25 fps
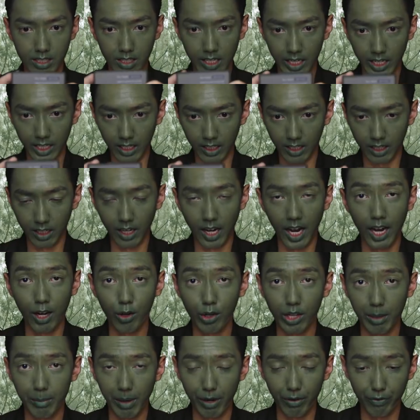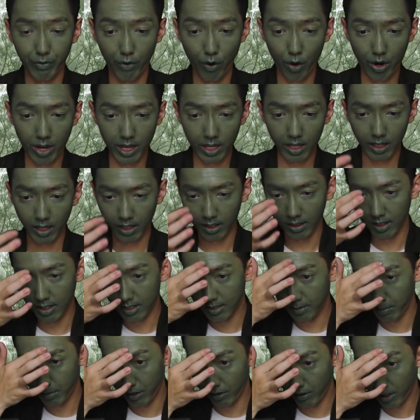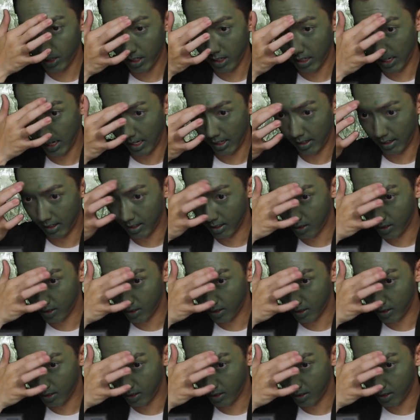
Like, I look at my forehead in this mirror and